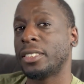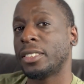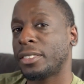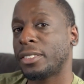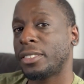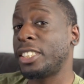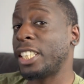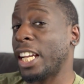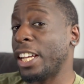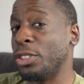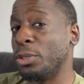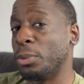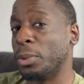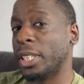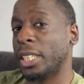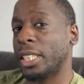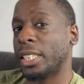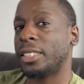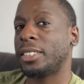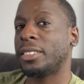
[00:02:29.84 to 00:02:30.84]

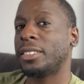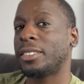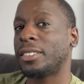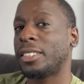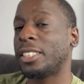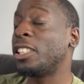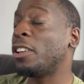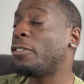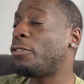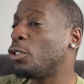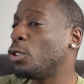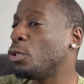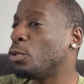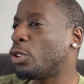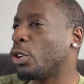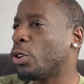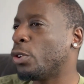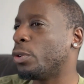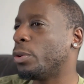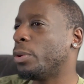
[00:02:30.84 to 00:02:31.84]
Genuinely. Because if you
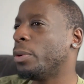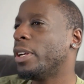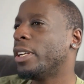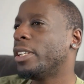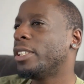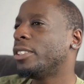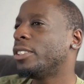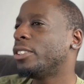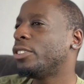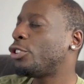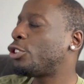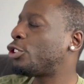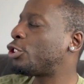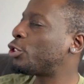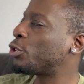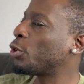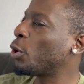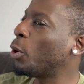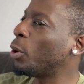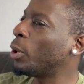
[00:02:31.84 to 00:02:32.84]
do,
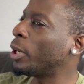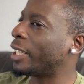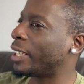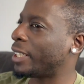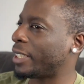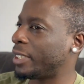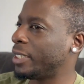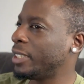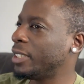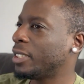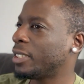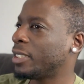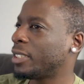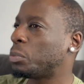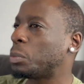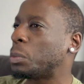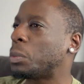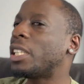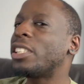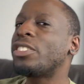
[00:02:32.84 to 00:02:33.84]
surely
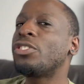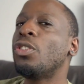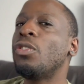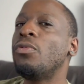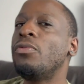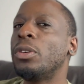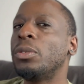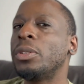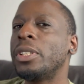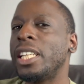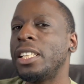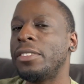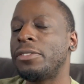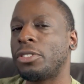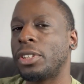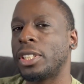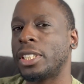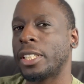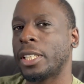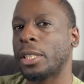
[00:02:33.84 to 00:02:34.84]
there's no real need
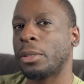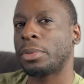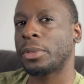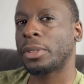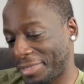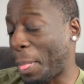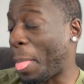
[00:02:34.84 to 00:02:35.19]
for a tip.